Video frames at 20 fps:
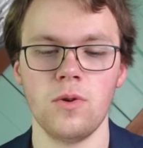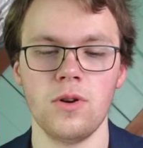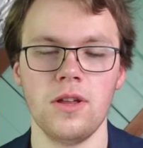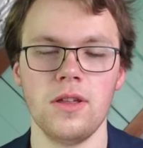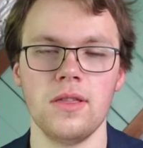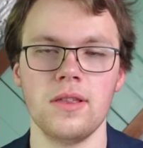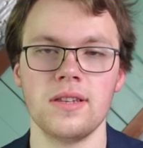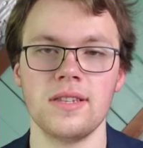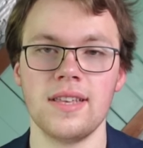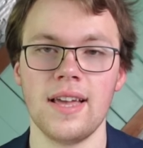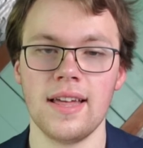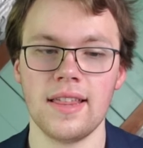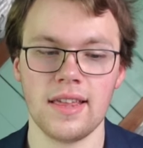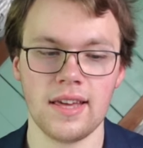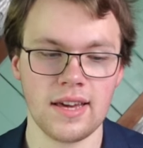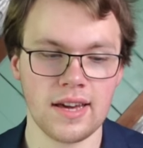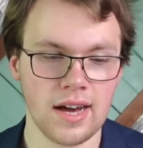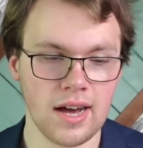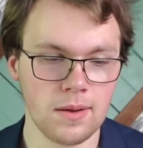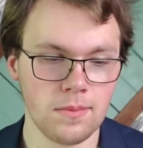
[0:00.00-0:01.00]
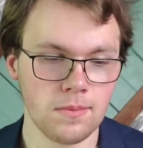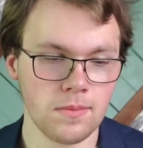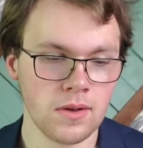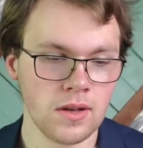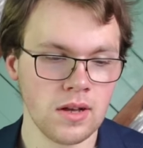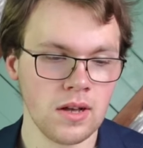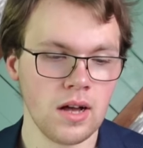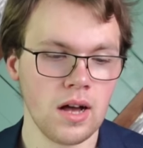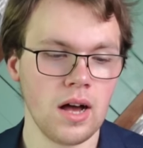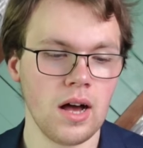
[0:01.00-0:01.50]
winning the Stanley Cup.
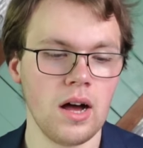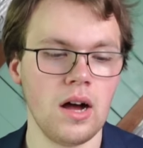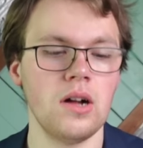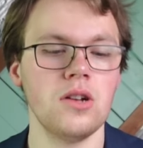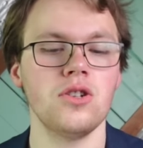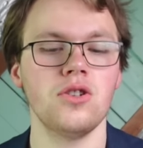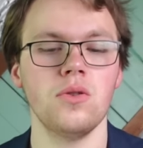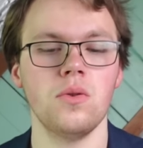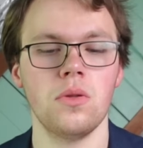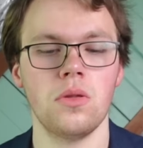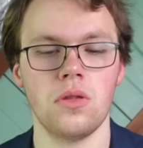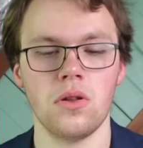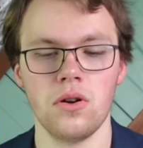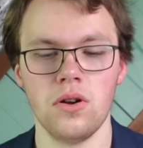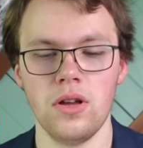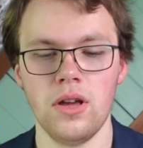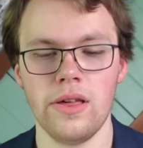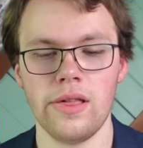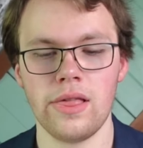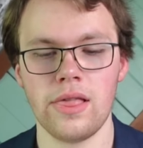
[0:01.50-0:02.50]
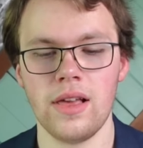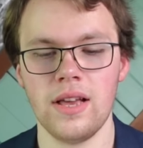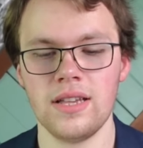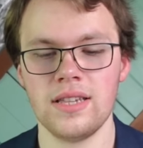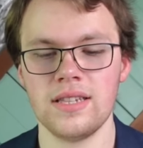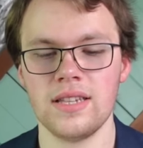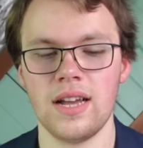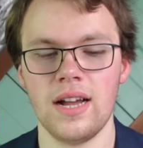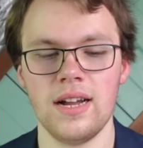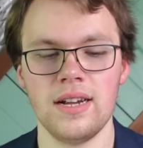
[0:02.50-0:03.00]
Uh, on June 30th, they
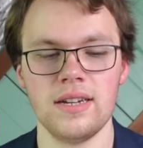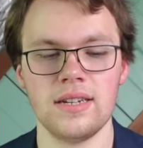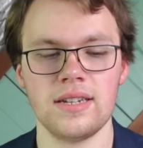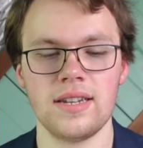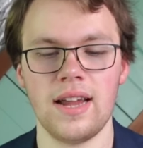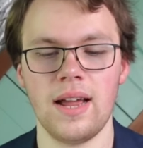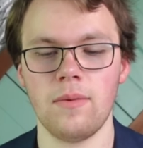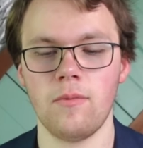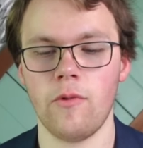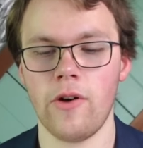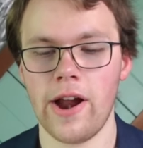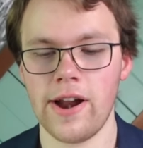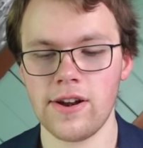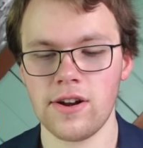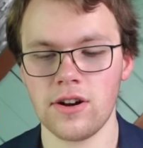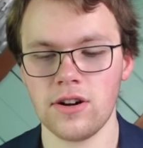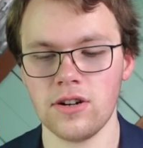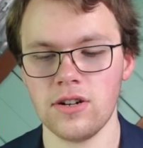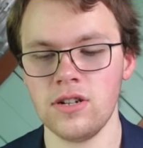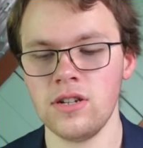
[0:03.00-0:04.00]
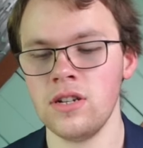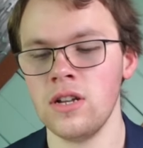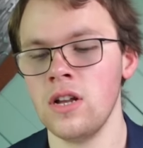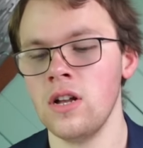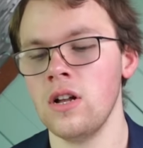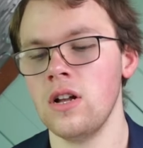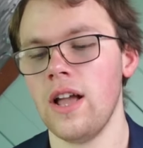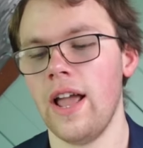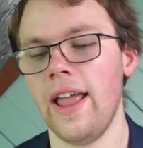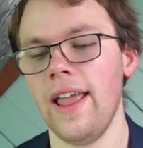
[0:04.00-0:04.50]
signed Sam Reinhart,
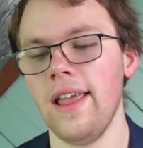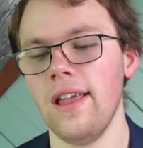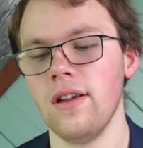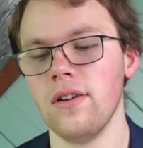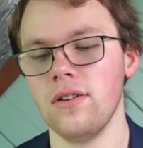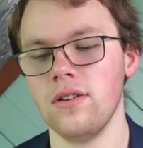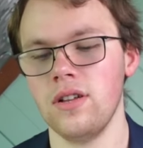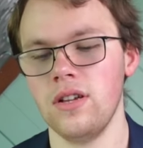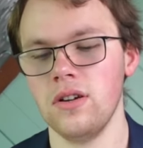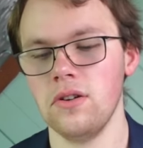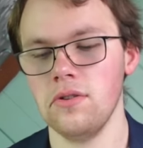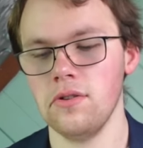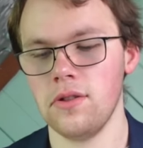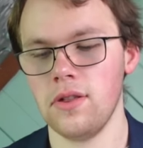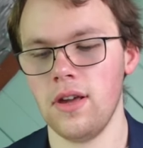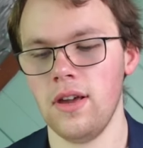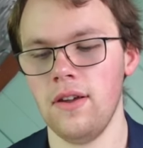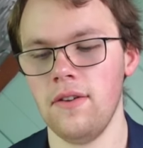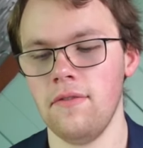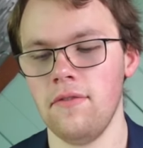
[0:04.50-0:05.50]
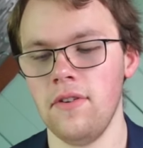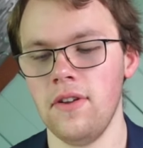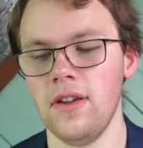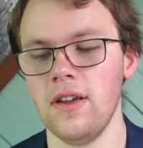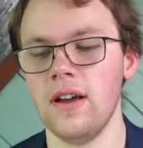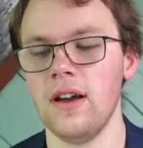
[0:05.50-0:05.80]
eight-year deal with AV